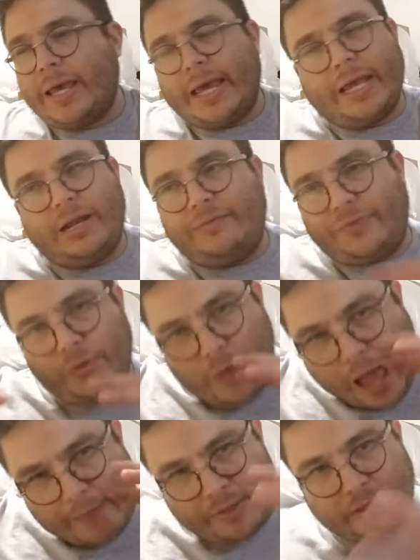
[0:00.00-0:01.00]
and if you
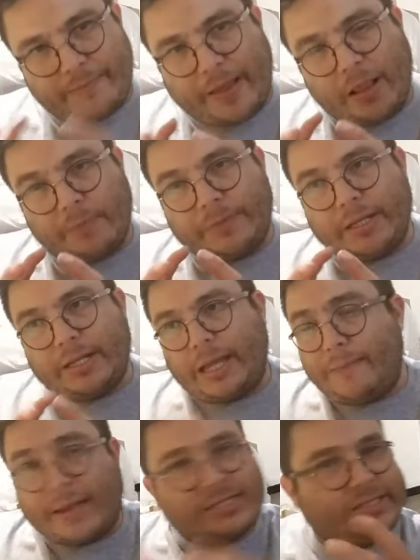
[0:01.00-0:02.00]
haven't developed it, it
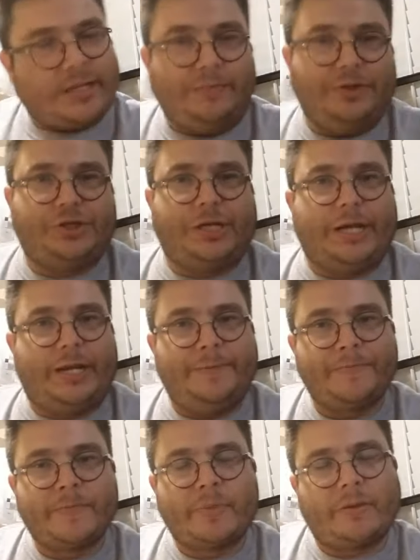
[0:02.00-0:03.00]
might still be shitty,
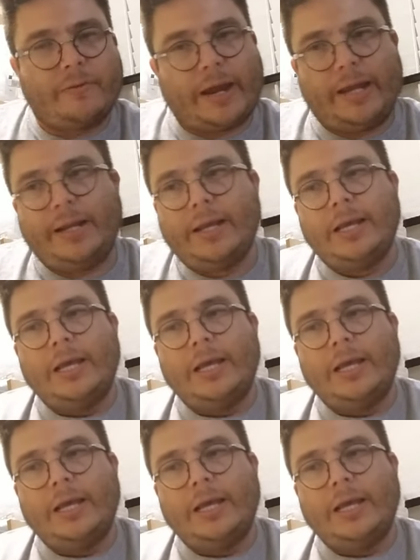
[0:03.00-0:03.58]
right?